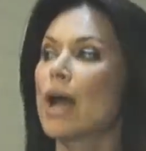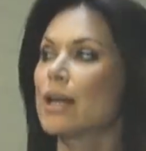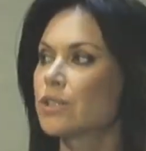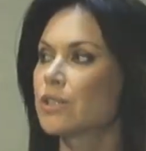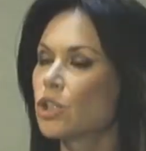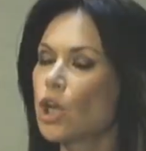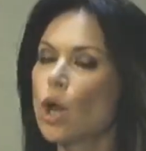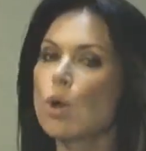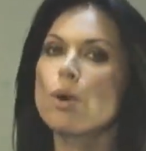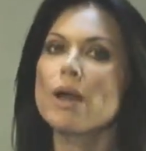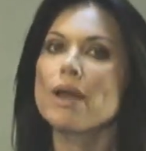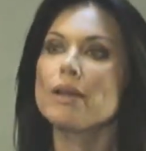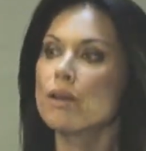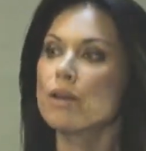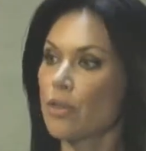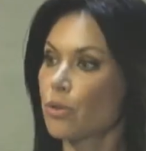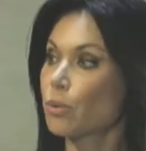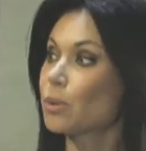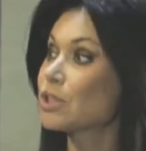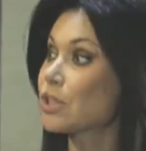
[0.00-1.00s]
Right.
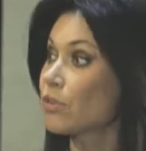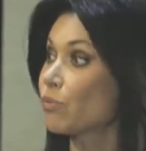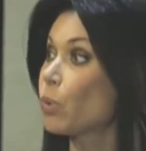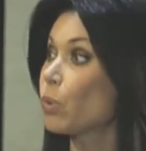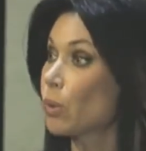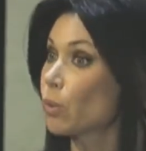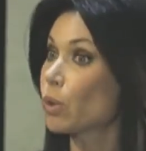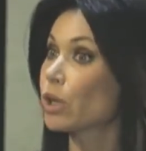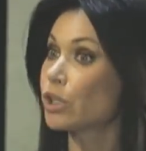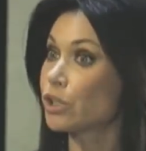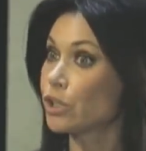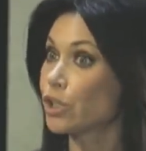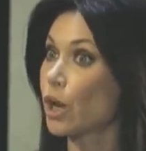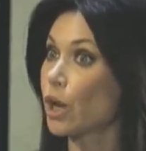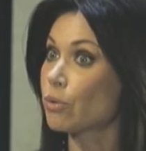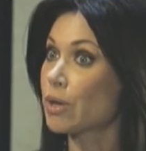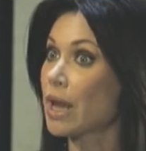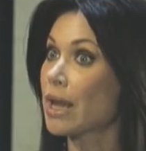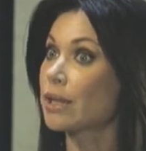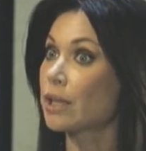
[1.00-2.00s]
So, in other words, if we
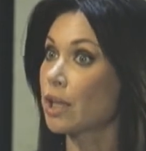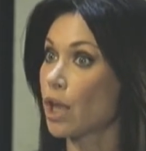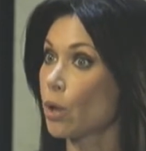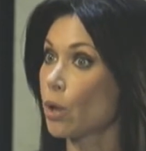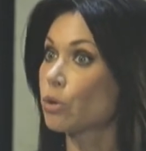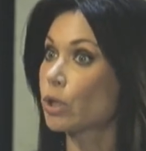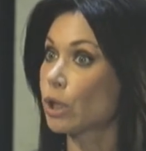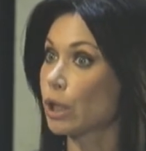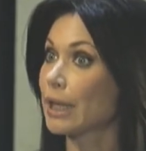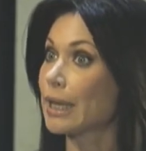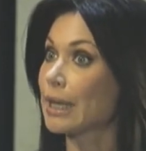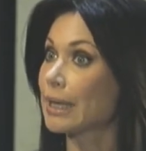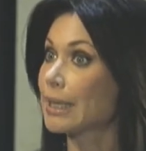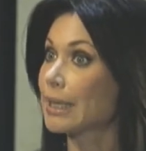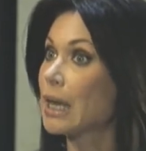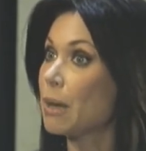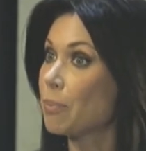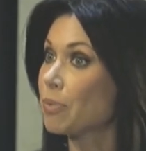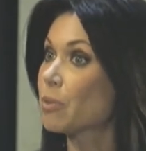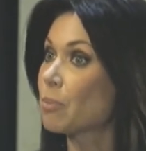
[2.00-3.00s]
want to donate
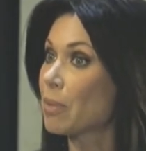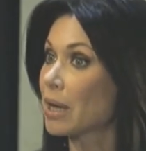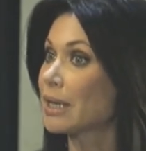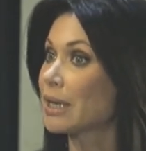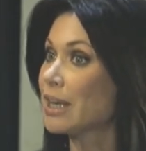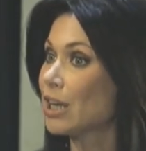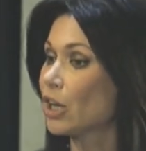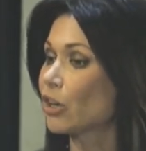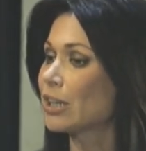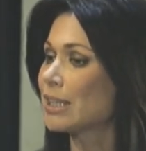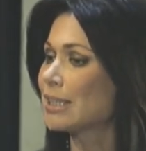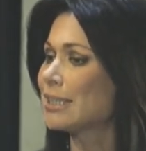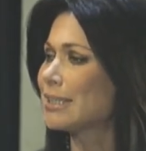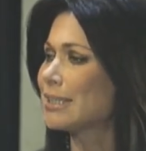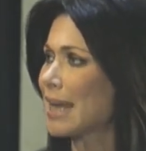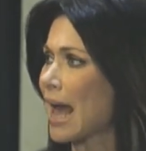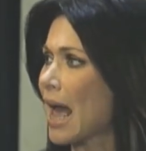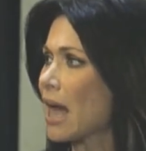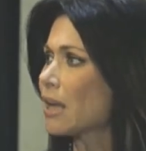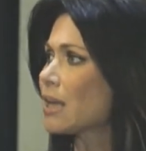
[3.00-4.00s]
locally and keep the money
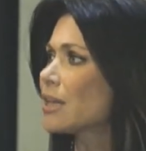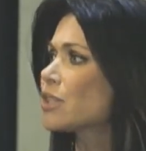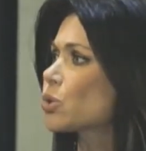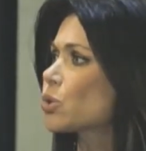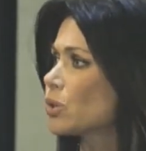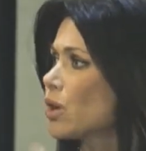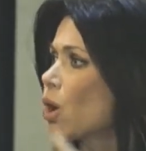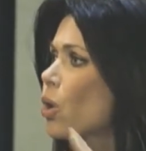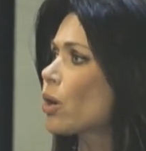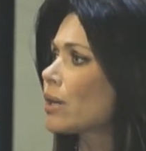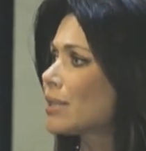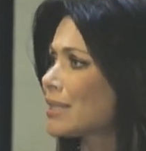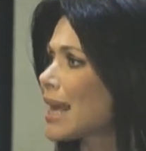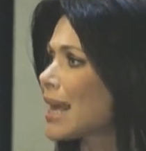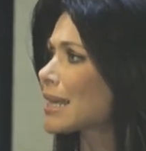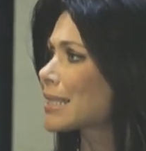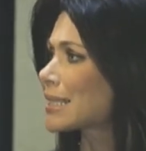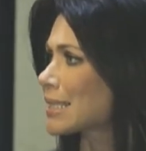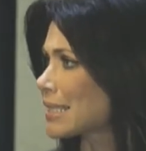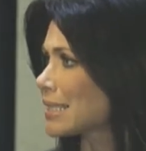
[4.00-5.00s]
here in Dallas or,
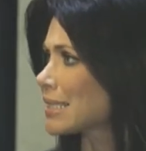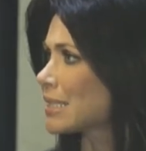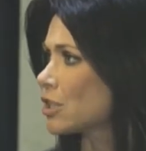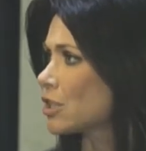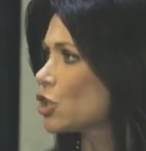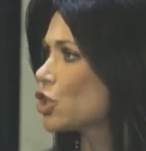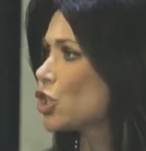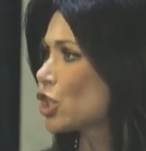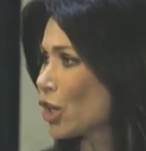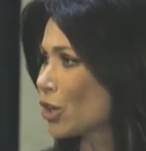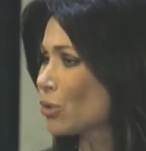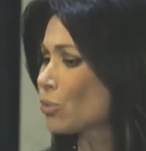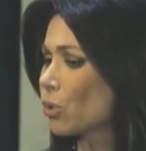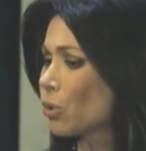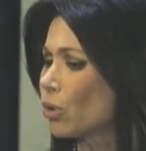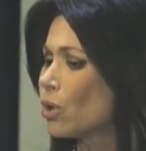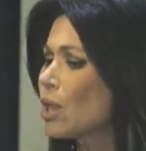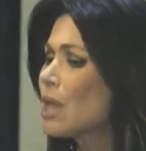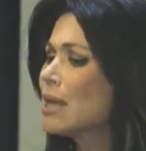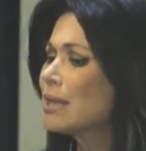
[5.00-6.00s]
or Texas in
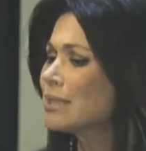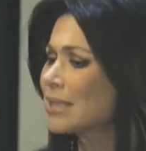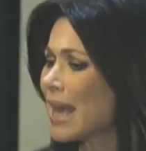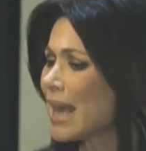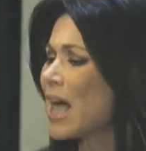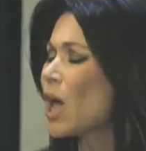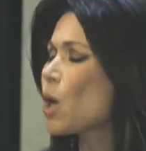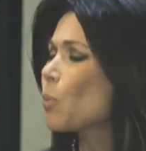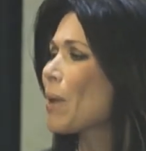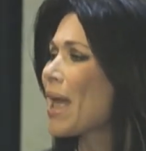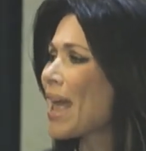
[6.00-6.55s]
general mm -hmm.